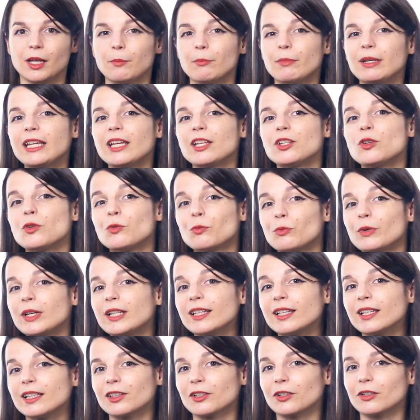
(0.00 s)
But can you
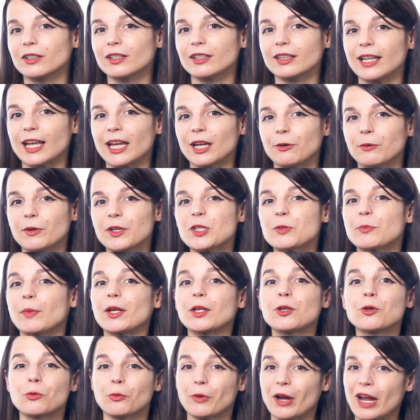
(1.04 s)
really learn a language by
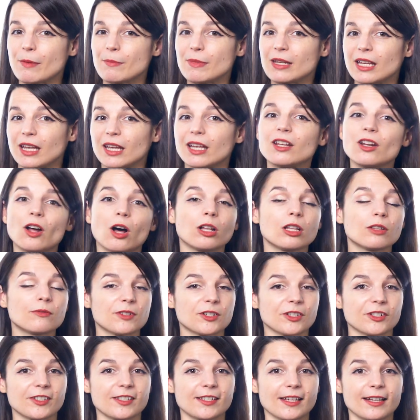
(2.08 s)
cramming in all of
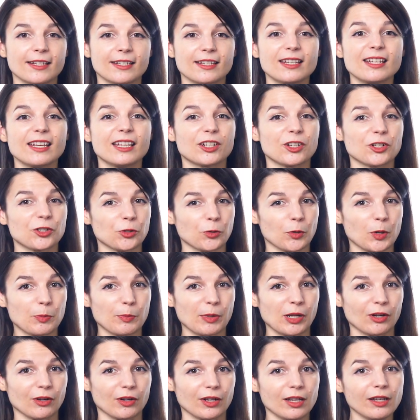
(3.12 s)
your studying in a short
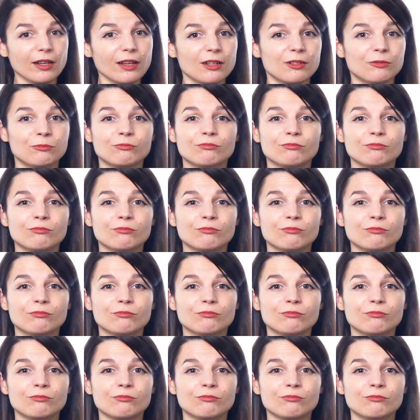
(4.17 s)
period?